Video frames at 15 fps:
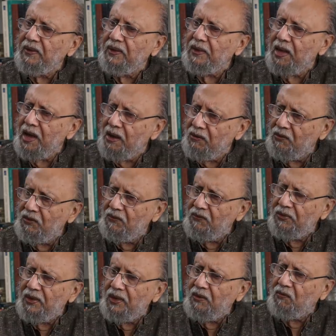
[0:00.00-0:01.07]
now
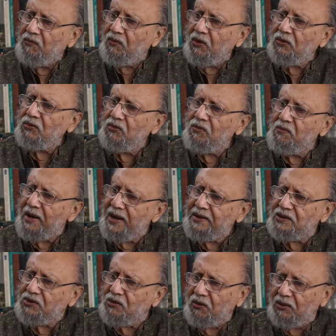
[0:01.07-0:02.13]
what you
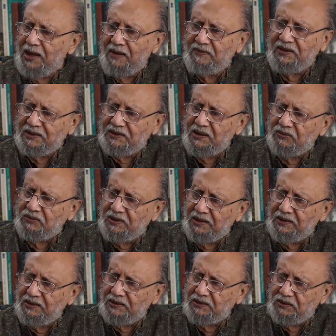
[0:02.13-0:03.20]
might call, I have just now
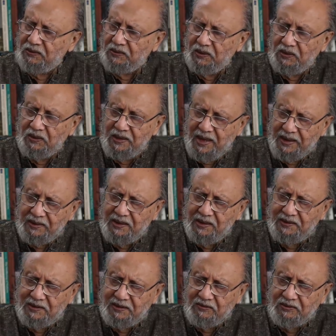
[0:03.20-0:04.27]
said this in another
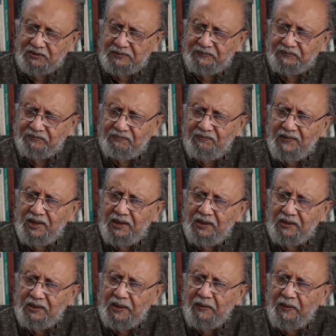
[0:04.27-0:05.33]
interview,
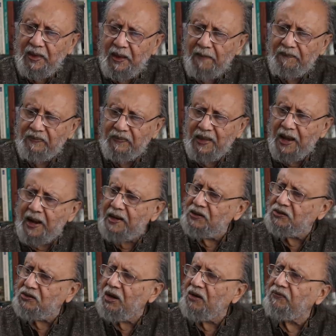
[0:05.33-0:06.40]
in the um,
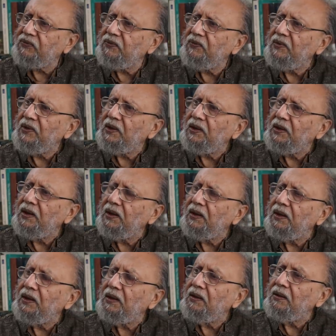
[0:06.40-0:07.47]
hands of
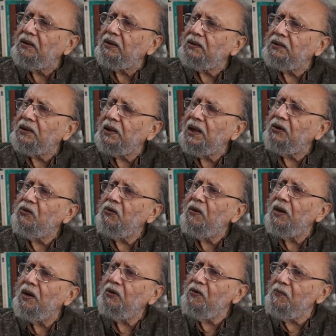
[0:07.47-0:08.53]
uh, the uh,
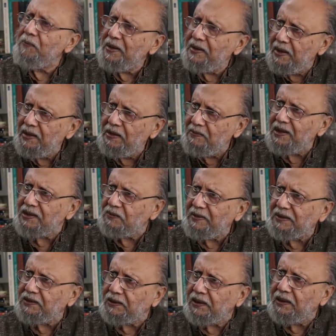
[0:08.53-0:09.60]
lumpen elements
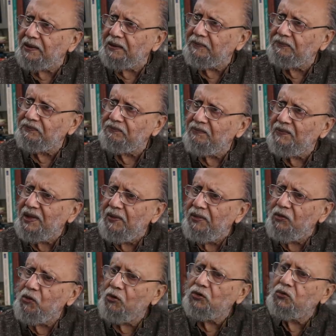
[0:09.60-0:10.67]
basically.
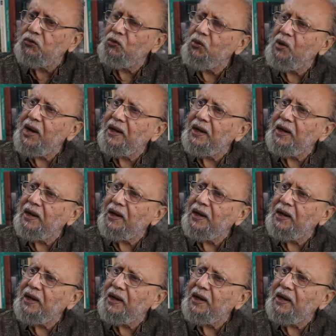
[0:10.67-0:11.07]
Those who